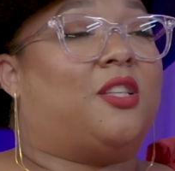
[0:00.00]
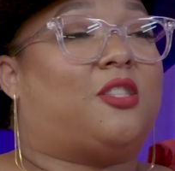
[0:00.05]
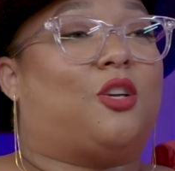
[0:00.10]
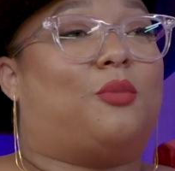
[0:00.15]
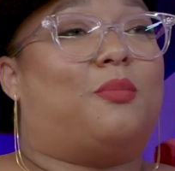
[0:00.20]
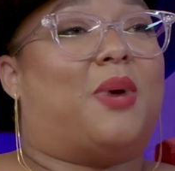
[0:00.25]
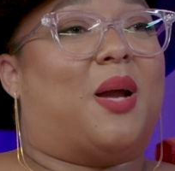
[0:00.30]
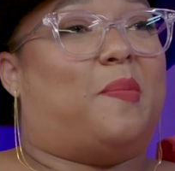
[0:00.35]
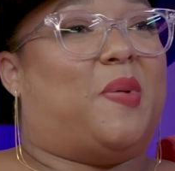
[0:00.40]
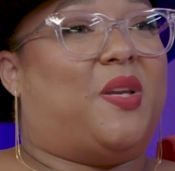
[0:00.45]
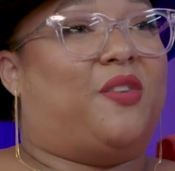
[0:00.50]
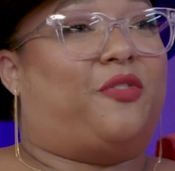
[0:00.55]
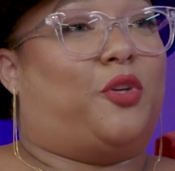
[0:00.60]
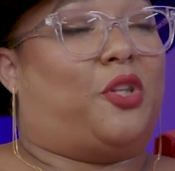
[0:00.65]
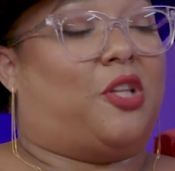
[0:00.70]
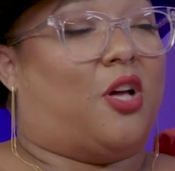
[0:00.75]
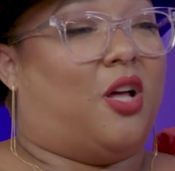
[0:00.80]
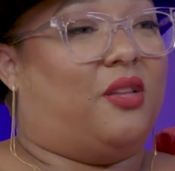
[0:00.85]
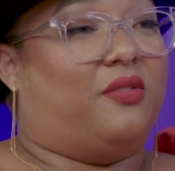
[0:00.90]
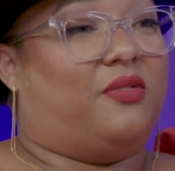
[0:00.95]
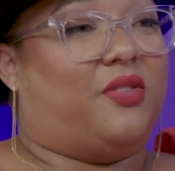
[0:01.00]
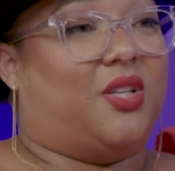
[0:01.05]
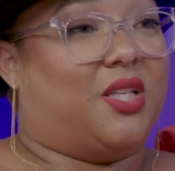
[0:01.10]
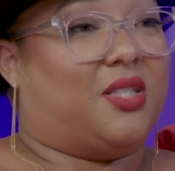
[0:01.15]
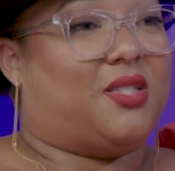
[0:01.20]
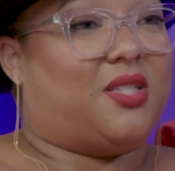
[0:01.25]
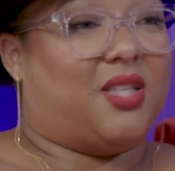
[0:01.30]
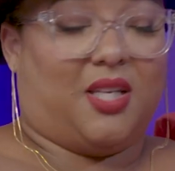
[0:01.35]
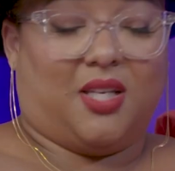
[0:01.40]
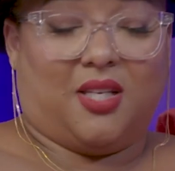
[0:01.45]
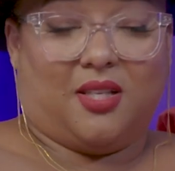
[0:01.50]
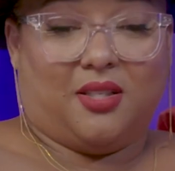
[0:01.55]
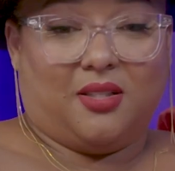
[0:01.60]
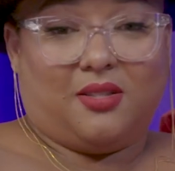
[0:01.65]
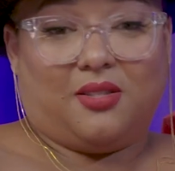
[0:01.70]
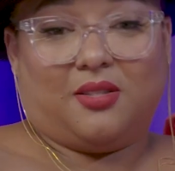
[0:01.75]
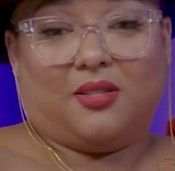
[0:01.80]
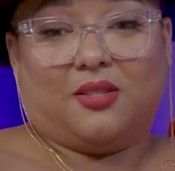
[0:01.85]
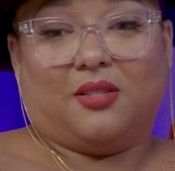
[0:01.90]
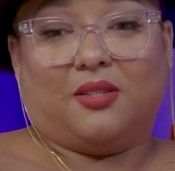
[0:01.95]
And so my beef with all of this
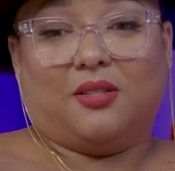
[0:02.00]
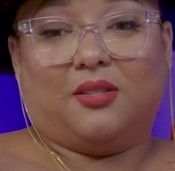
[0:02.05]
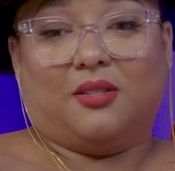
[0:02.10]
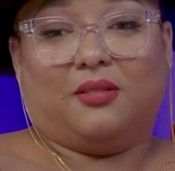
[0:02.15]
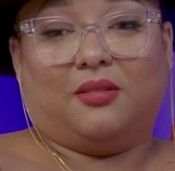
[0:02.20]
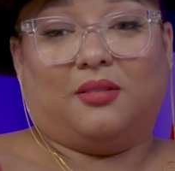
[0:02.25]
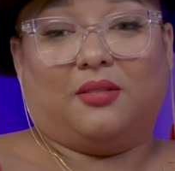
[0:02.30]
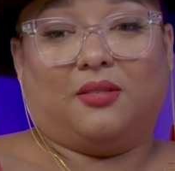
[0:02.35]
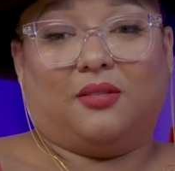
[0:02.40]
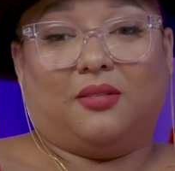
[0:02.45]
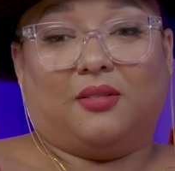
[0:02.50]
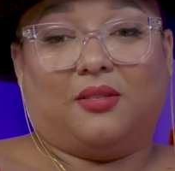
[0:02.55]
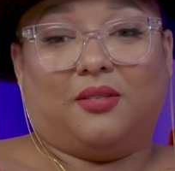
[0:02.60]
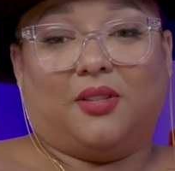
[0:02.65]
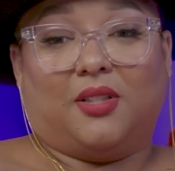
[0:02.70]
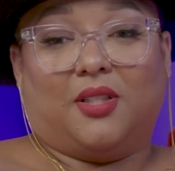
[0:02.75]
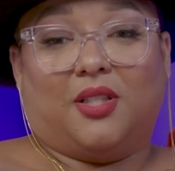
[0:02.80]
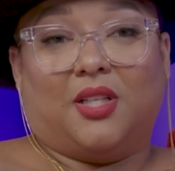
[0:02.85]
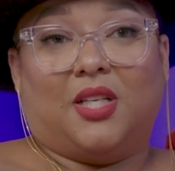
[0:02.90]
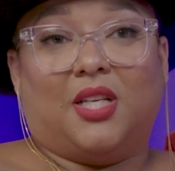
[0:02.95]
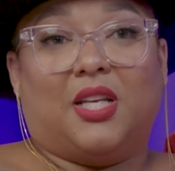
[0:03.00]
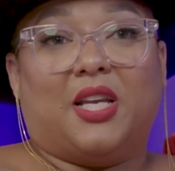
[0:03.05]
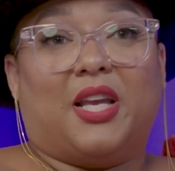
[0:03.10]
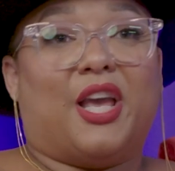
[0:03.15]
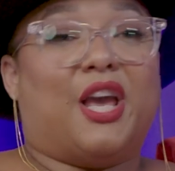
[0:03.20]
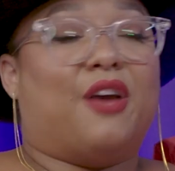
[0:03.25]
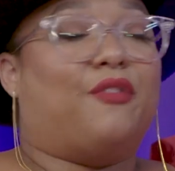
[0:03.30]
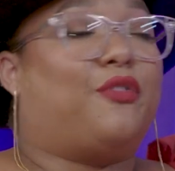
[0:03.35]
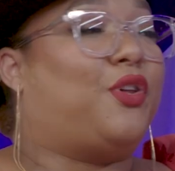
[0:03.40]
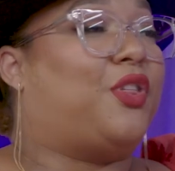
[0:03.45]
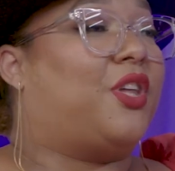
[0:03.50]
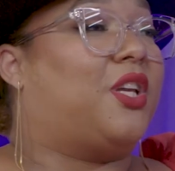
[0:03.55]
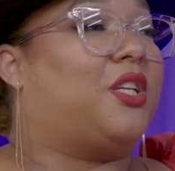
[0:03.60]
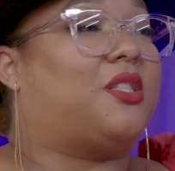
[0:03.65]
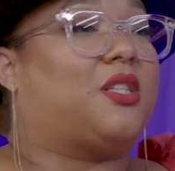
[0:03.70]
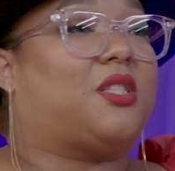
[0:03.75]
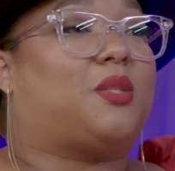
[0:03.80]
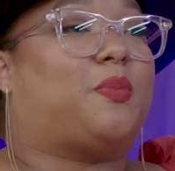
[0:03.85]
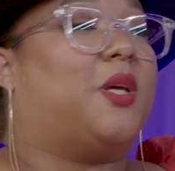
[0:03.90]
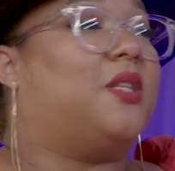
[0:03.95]
is everything's
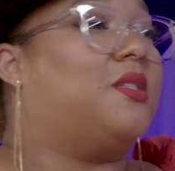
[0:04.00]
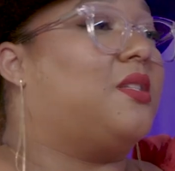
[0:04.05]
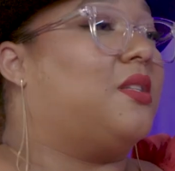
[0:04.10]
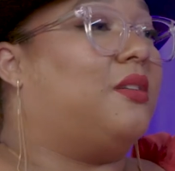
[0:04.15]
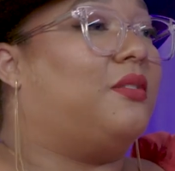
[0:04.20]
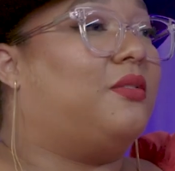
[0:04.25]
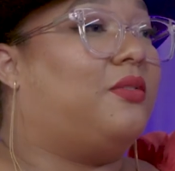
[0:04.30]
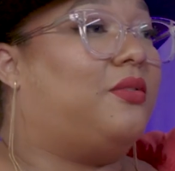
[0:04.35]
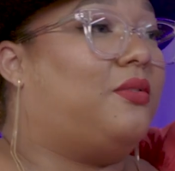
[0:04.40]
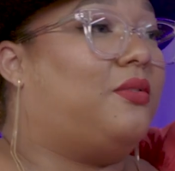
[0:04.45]
expensive.